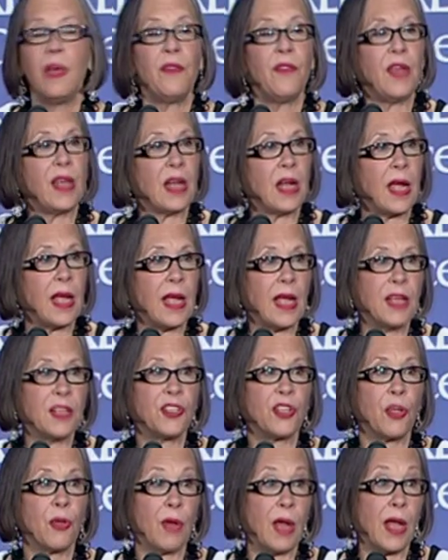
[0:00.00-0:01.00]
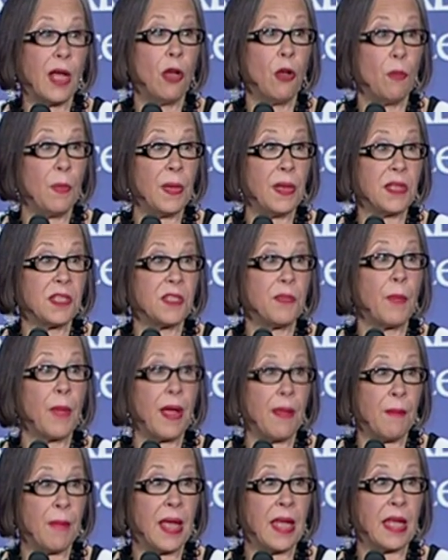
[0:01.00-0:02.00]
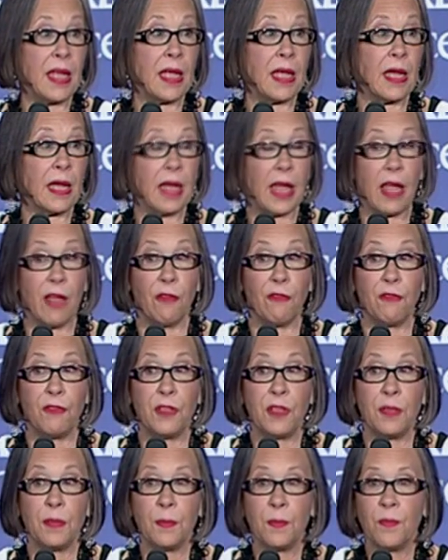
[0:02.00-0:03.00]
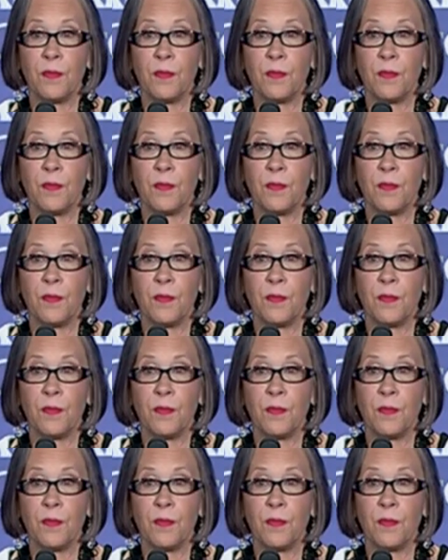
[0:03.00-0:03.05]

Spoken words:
then I ask you to help us by making a gift.